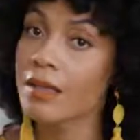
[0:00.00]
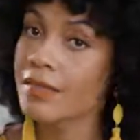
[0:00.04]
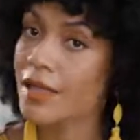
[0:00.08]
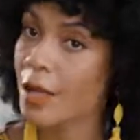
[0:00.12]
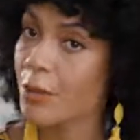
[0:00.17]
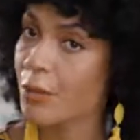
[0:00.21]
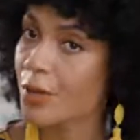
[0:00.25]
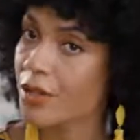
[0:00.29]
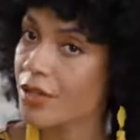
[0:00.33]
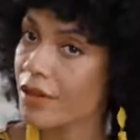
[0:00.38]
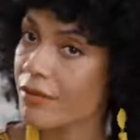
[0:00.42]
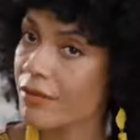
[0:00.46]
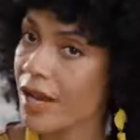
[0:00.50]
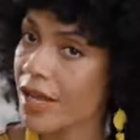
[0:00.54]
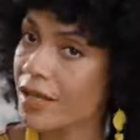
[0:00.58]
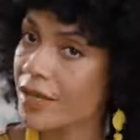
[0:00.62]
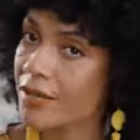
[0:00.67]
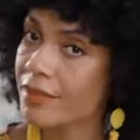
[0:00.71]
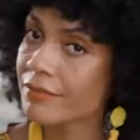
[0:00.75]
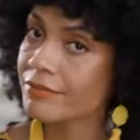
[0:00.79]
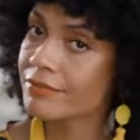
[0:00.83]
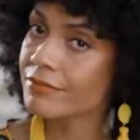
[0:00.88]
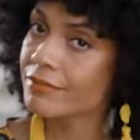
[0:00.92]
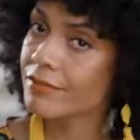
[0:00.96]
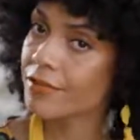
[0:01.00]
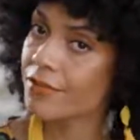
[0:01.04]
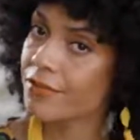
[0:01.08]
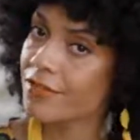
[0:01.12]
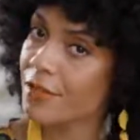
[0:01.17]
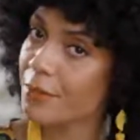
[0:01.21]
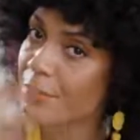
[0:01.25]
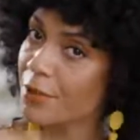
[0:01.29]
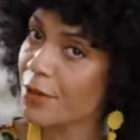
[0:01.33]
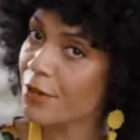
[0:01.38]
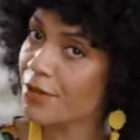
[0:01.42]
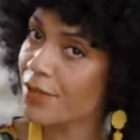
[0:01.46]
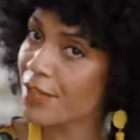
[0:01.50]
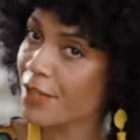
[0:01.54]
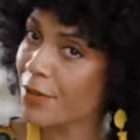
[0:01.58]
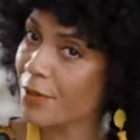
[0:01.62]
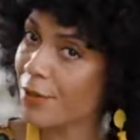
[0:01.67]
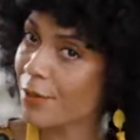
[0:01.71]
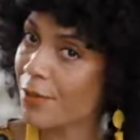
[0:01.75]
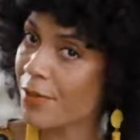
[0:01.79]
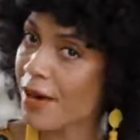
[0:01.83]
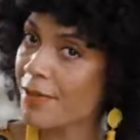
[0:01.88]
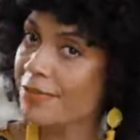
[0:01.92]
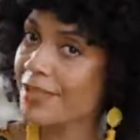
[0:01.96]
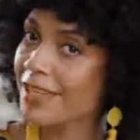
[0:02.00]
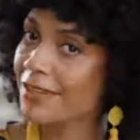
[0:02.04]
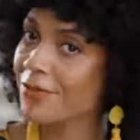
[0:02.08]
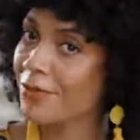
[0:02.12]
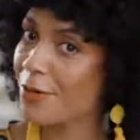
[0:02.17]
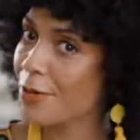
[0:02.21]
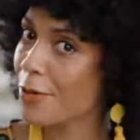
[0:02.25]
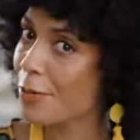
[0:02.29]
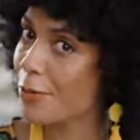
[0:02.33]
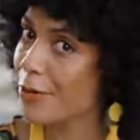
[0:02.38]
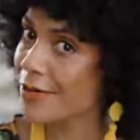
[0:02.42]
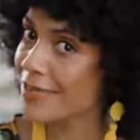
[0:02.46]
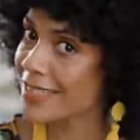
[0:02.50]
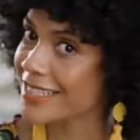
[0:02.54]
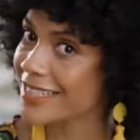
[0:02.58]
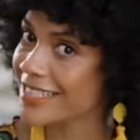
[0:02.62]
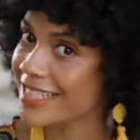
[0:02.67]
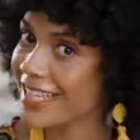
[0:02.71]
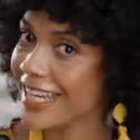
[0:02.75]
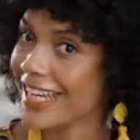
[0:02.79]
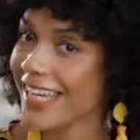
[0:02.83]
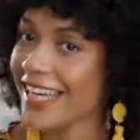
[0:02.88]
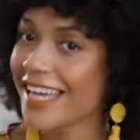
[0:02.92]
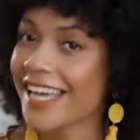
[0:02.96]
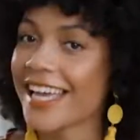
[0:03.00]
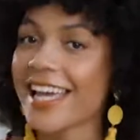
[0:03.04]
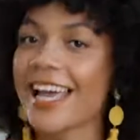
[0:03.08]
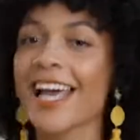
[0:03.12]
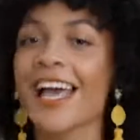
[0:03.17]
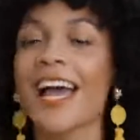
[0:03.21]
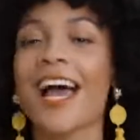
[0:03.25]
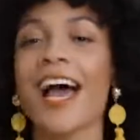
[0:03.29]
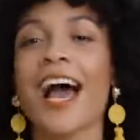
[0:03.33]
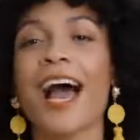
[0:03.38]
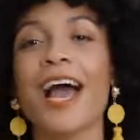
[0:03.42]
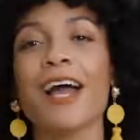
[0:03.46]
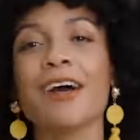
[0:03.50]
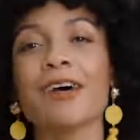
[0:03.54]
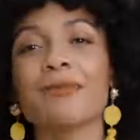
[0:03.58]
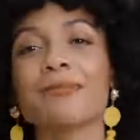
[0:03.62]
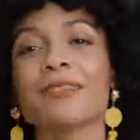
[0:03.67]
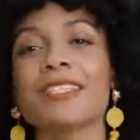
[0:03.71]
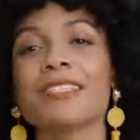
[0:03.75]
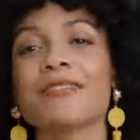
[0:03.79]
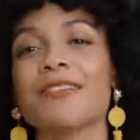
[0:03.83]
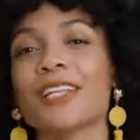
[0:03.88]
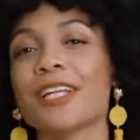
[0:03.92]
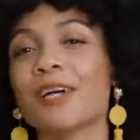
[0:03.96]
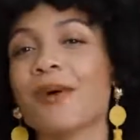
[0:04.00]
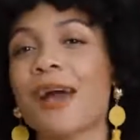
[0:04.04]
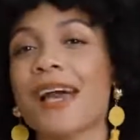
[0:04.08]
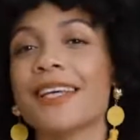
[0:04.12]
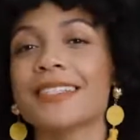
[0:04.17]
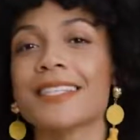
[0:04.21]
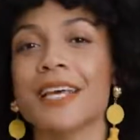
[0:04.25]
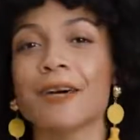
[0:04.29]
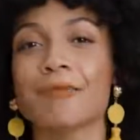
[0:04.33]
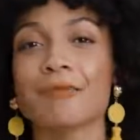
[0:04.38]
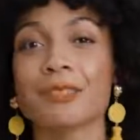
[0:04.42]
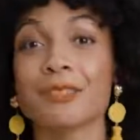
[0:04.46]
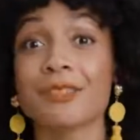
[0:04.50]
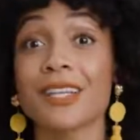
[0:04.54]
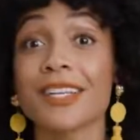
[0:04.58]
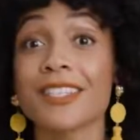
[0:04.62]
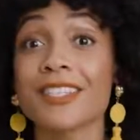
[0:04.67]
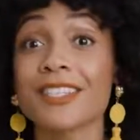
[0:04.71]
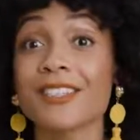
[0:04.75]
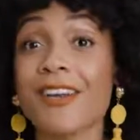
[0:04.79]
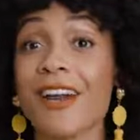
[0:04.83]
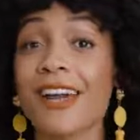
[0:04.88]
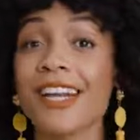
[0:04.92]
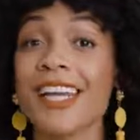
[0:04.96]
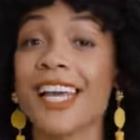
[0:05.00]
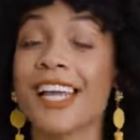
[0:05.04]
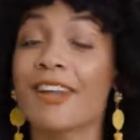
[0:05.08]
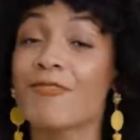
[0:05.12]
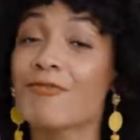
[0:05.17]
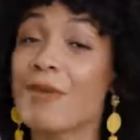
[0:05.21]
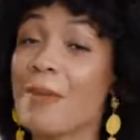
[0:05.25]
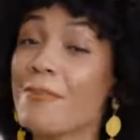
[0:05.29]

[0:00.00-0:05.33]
Then when you're ready, flip your video to public for the world to see. I hope this video has helped you get started.